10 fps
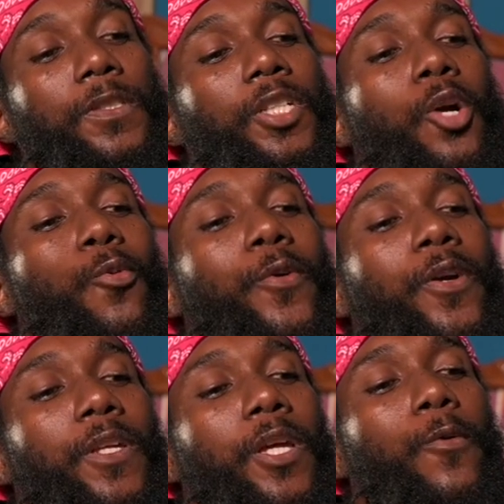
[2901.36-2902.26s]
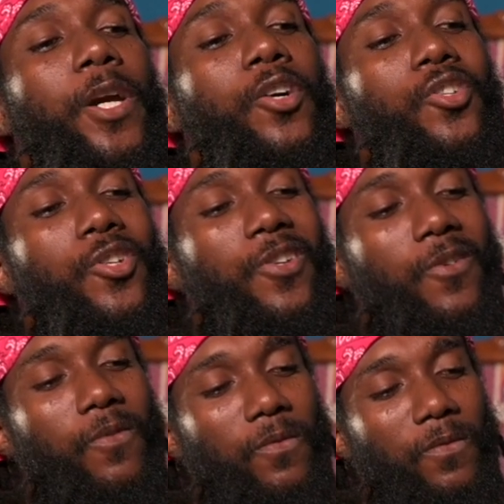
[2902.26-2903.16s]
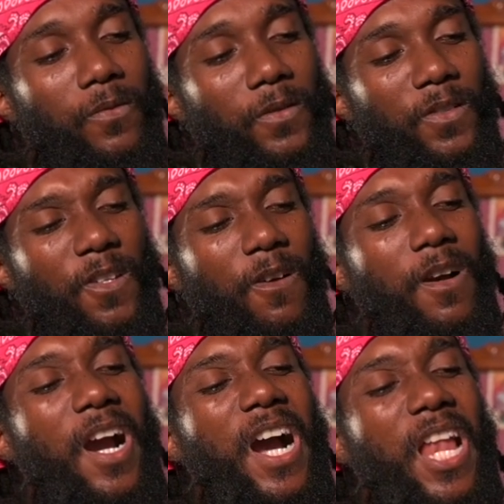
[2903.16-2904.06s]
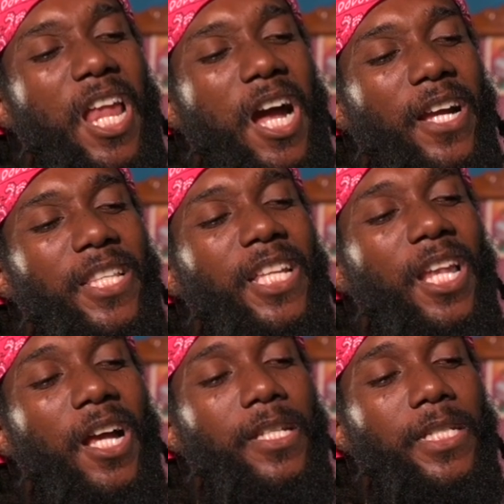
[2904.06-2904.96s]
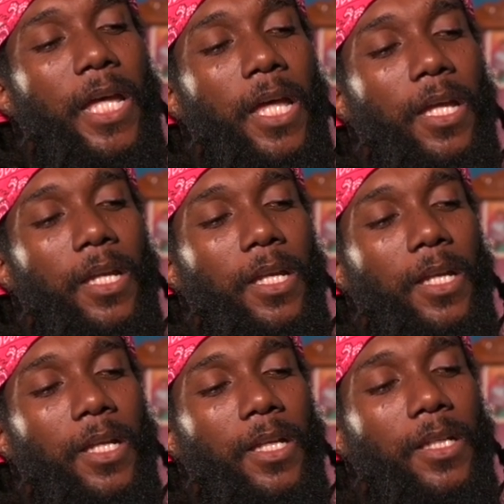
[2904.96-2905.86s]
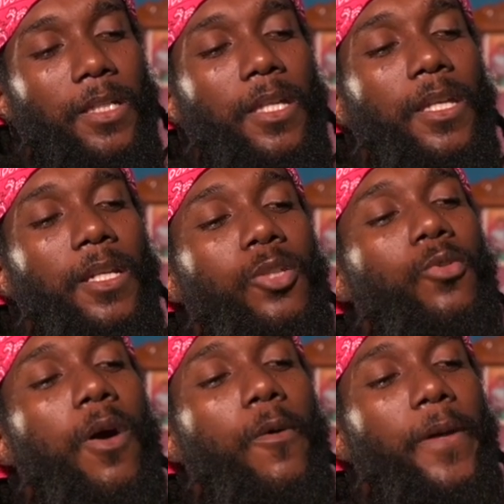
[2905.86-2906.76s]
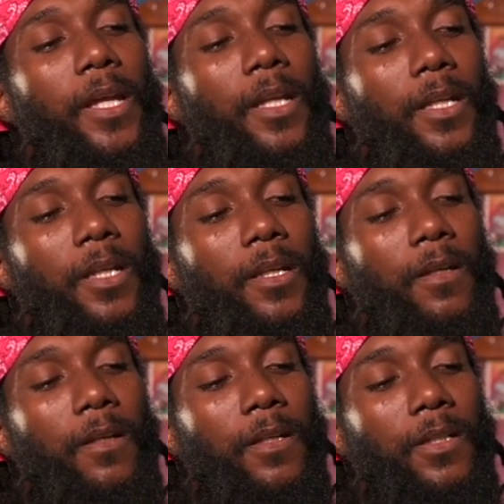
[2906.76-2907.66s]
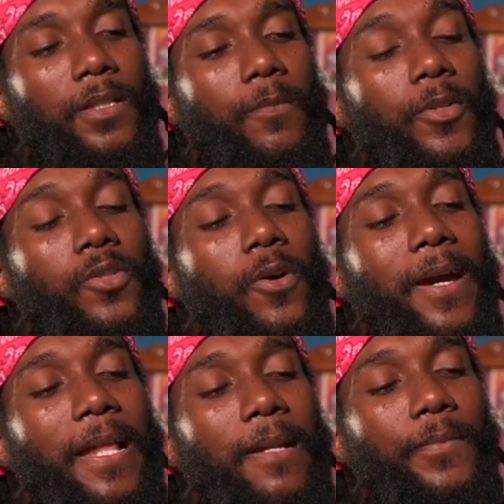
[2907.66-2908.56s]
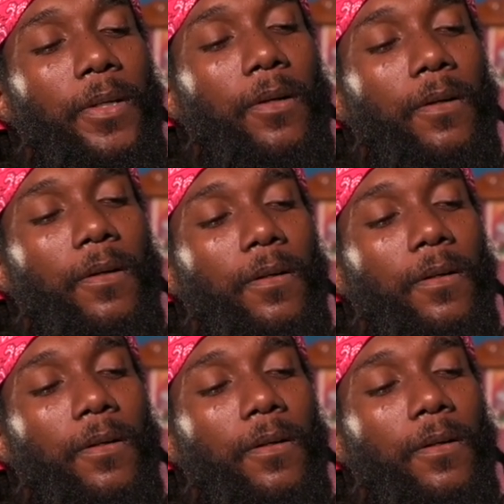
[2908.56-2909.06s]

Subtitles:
Yo, the way you're going to know, you call her and tell her, say, you kill the two away. She must come help you.